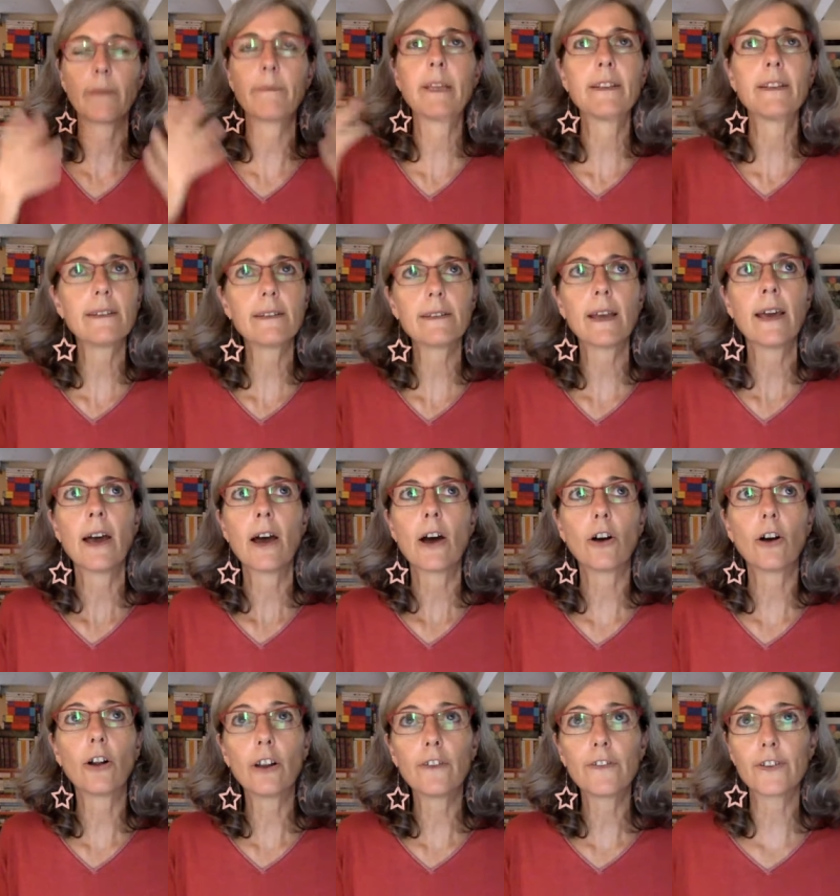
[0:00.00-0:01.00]
I mean, it,
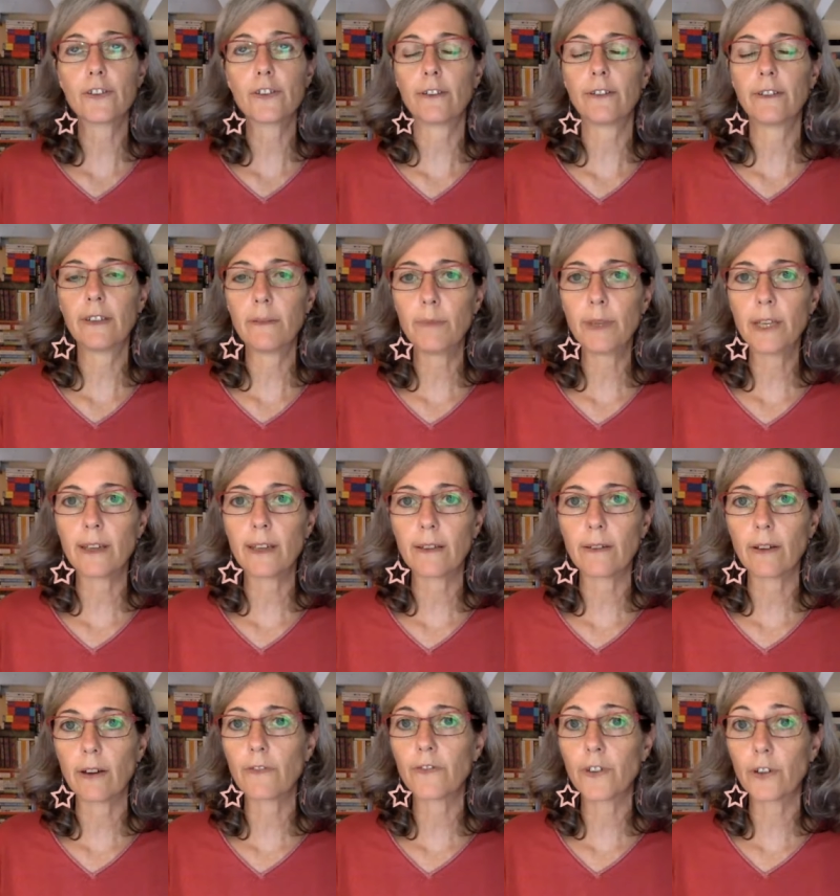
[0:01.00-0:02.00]
all of a sudden, it be,
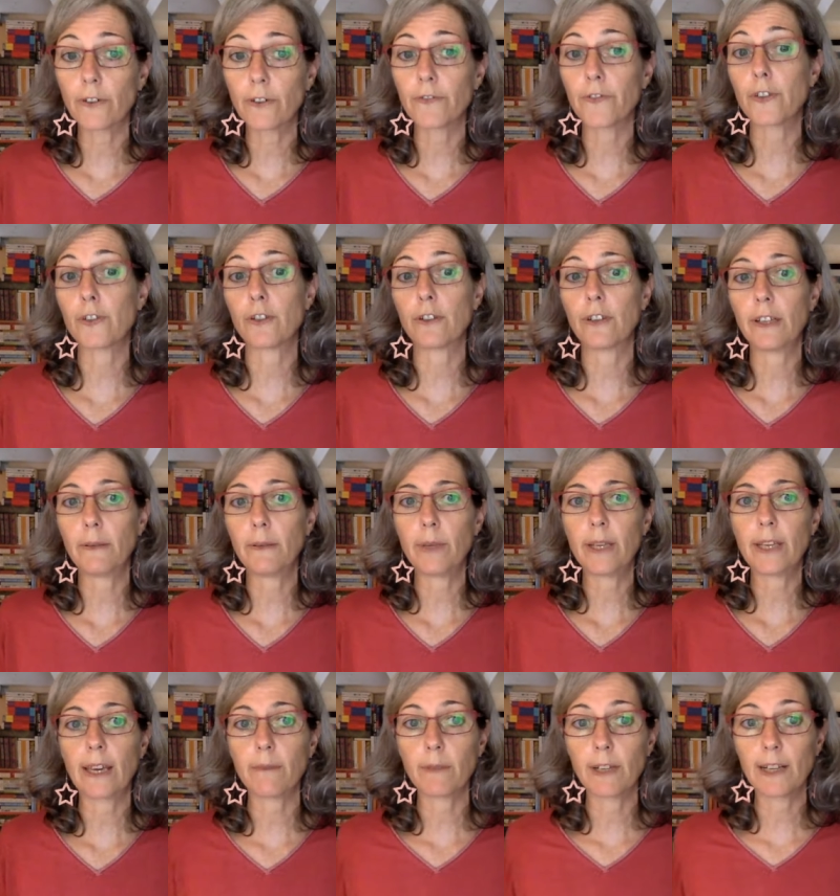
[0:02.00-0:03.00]
all of a sudden it
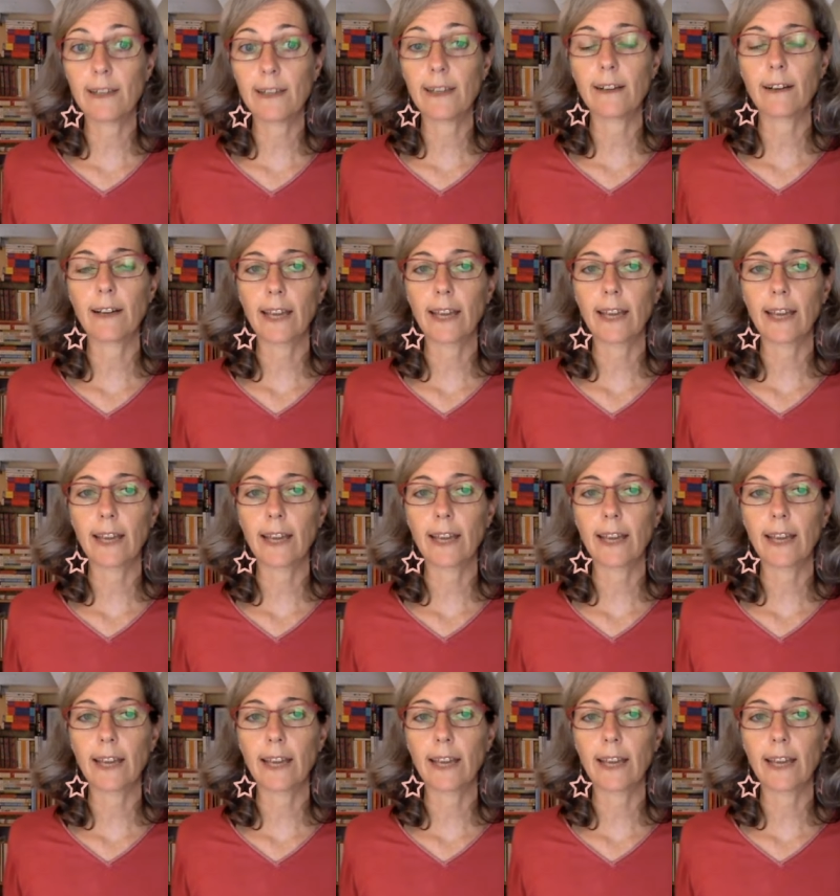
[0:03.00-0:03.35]
became clear